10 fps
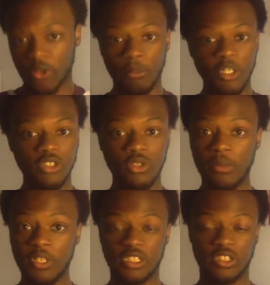Mr.
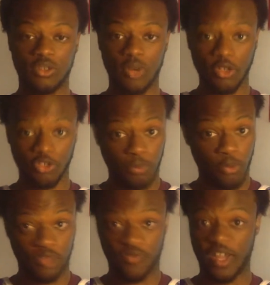and Mrs. Toronto
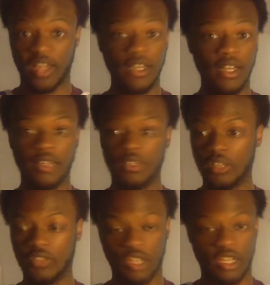sports fan.
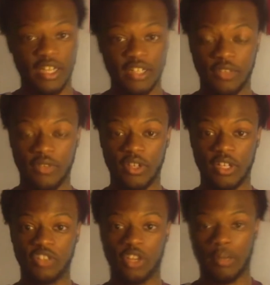Love their content over there. They
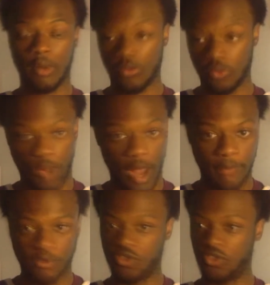talk about
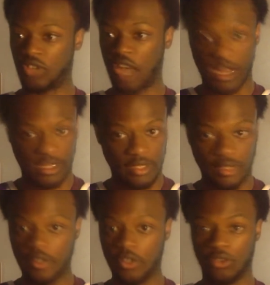Raptors,
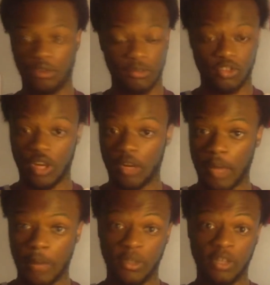hockey, you know, the Toronto
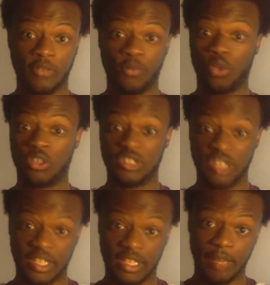Maple Leafs, unfortunately,
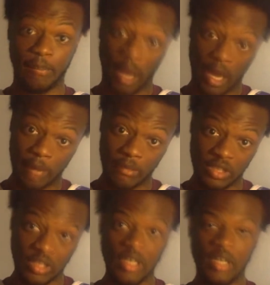yet again, bombed.
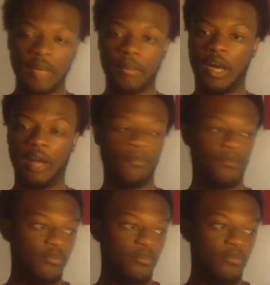But